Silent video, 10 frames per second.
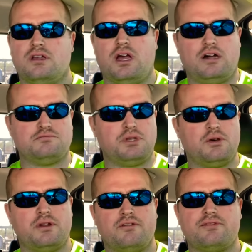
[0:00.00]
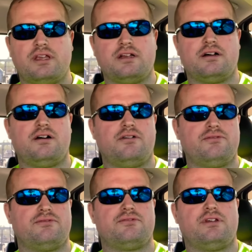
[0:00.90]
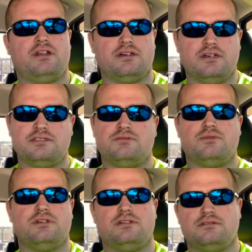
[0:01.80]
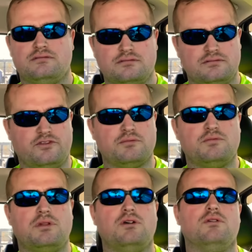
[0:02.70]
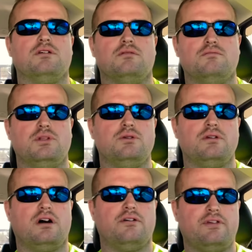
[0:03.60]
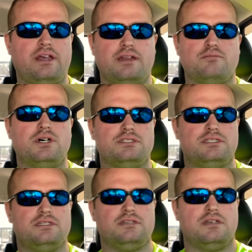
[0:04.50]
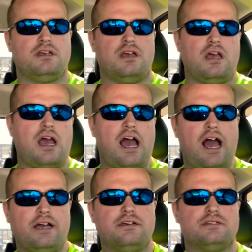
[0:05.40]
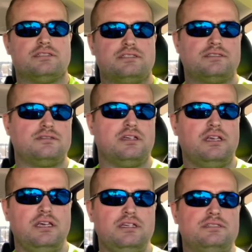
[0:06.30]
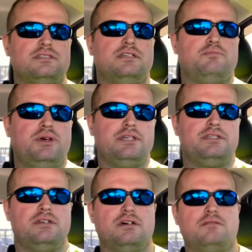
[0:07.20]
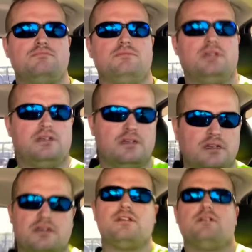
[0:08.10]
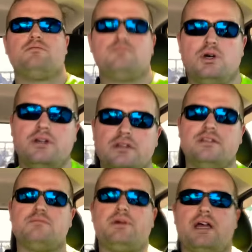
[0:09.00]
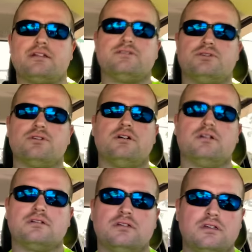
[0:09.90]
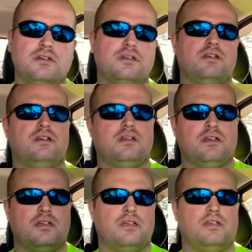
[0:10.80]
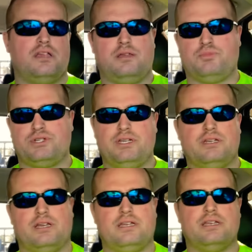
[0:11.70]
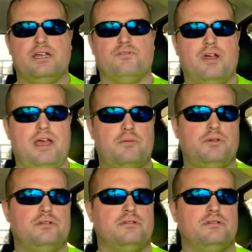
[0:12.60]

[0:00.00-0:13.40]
I was blowing everything off and a gust of wind from the blower blew it off and it busted. I could have easily picked it up, put it in the back of the truck and pretend like it never happened.